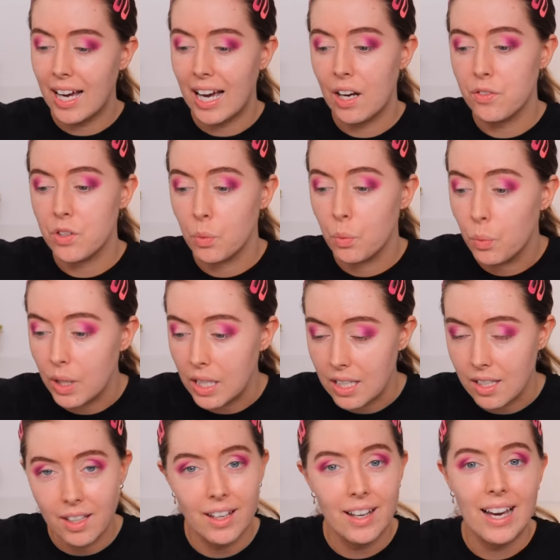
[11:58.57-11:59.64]
after
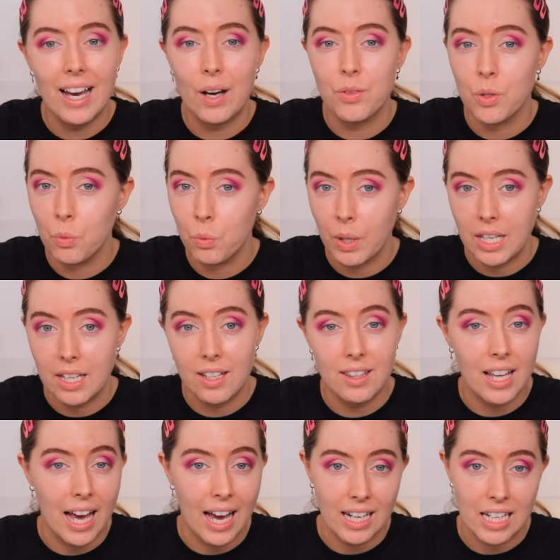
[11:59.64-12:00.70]
week after week
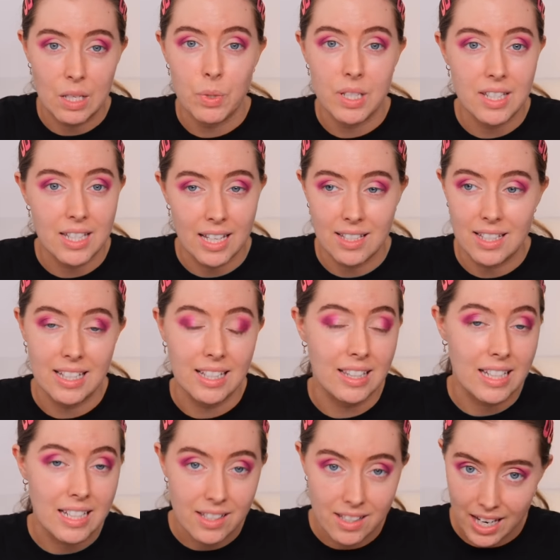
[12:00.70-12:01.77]
that Annie was sending
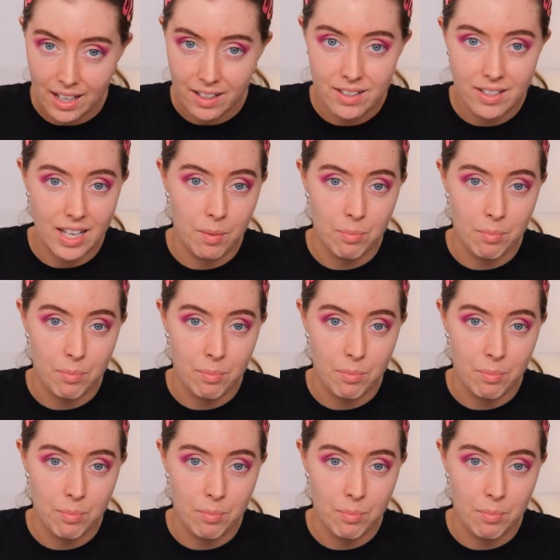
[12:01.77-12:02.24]
these texts